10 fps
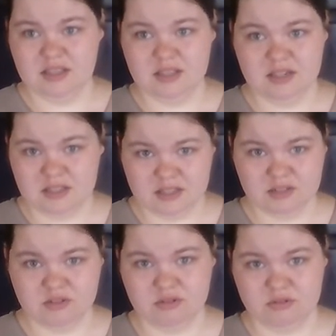in
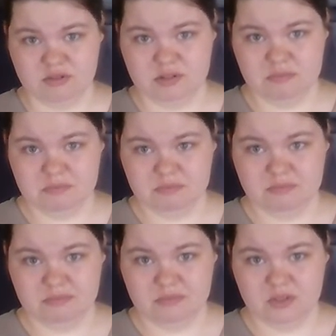history,
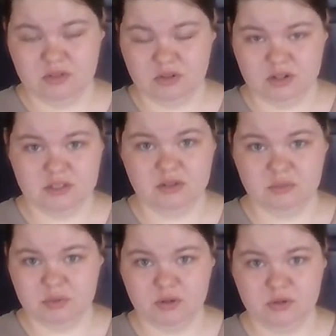not in the
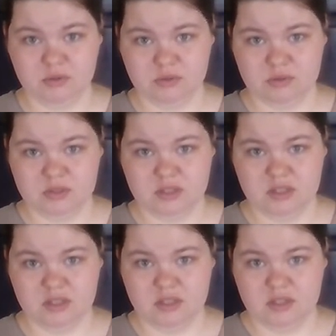polls,
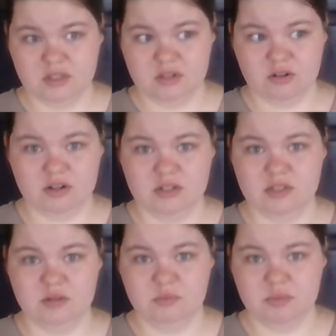not
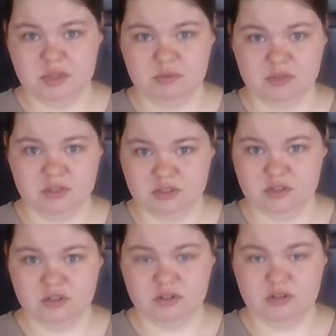in people's
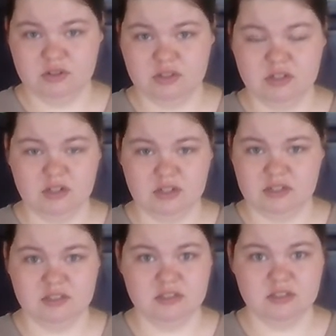concerns, not
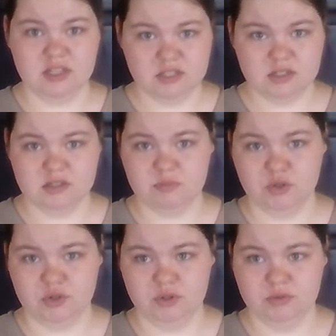in the census
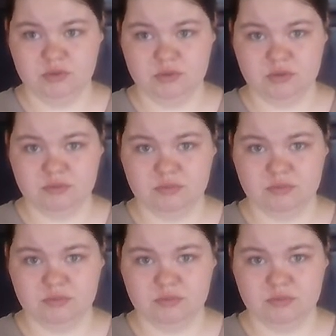bureaus.